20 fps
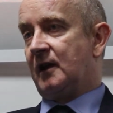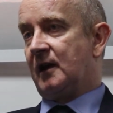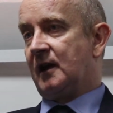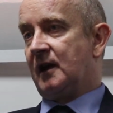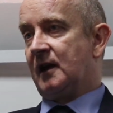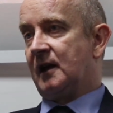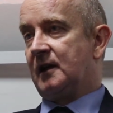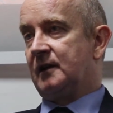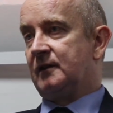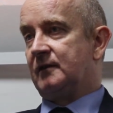
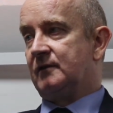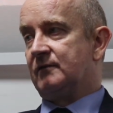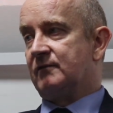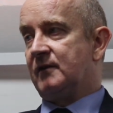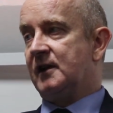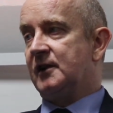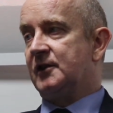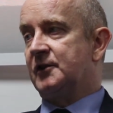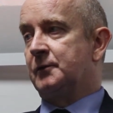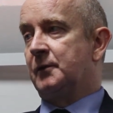And
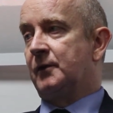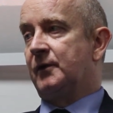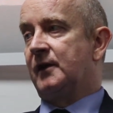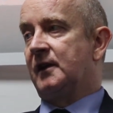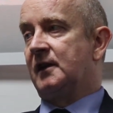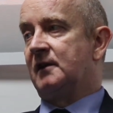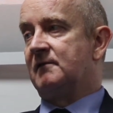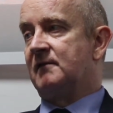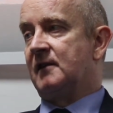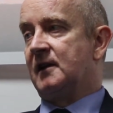rates were
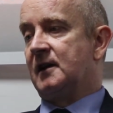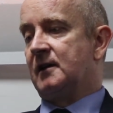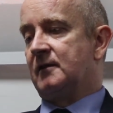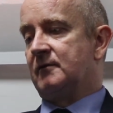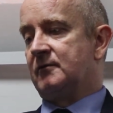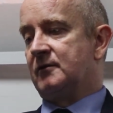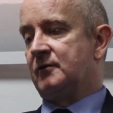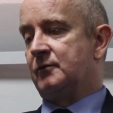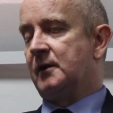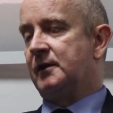then
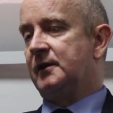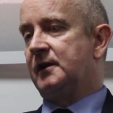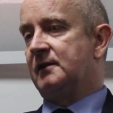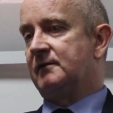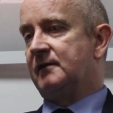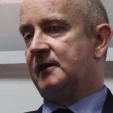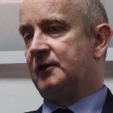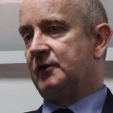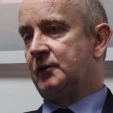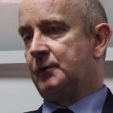around, 1-year
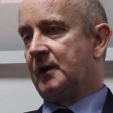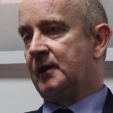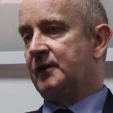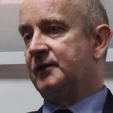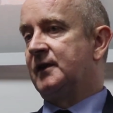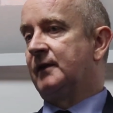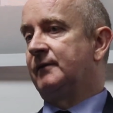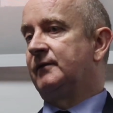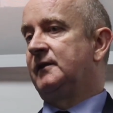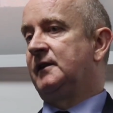rates were about
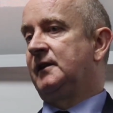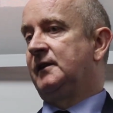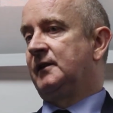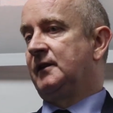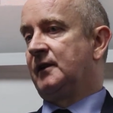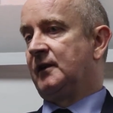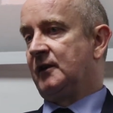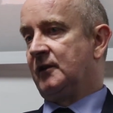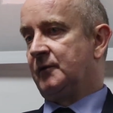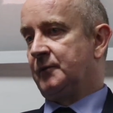
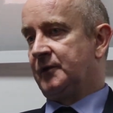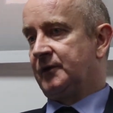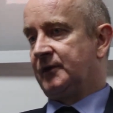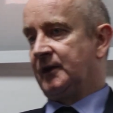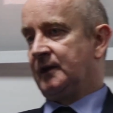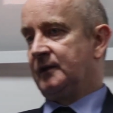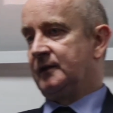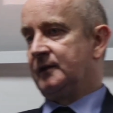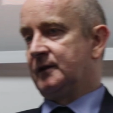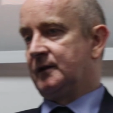
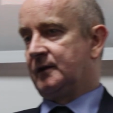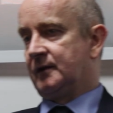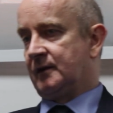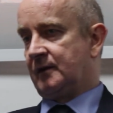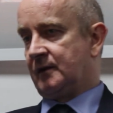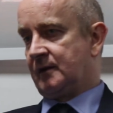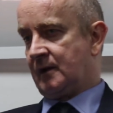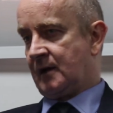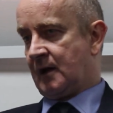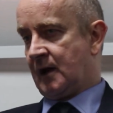
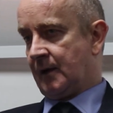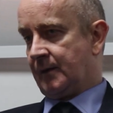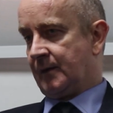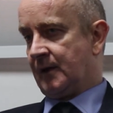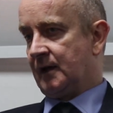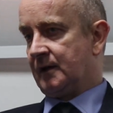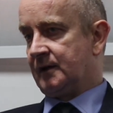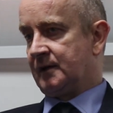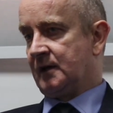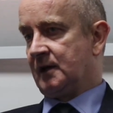17.5% at
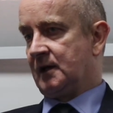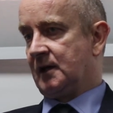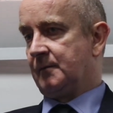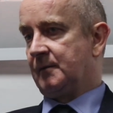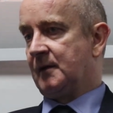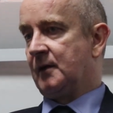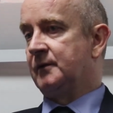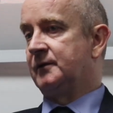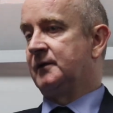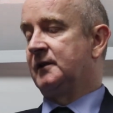that
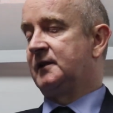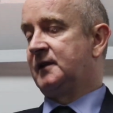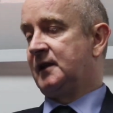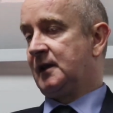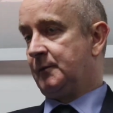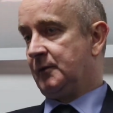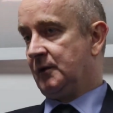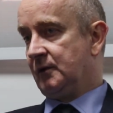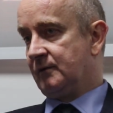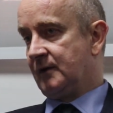time. That was the
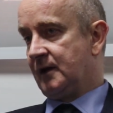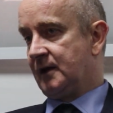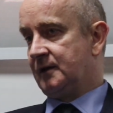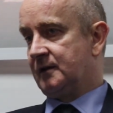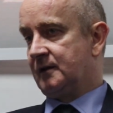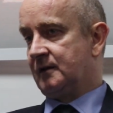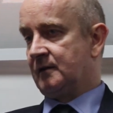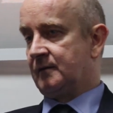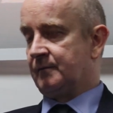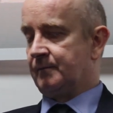T-bill
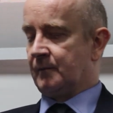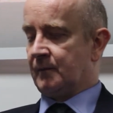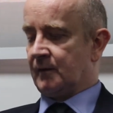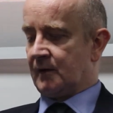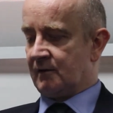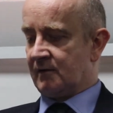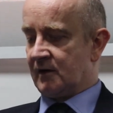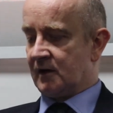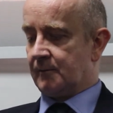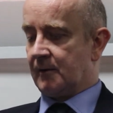rate,
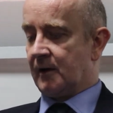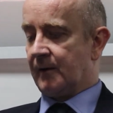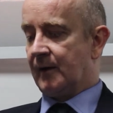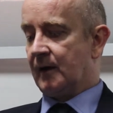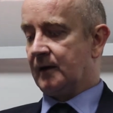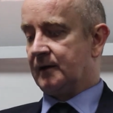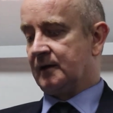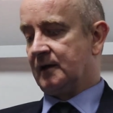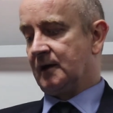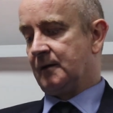around about
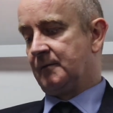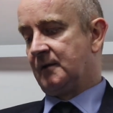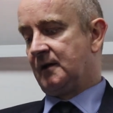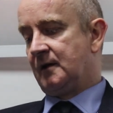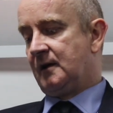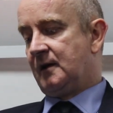that time.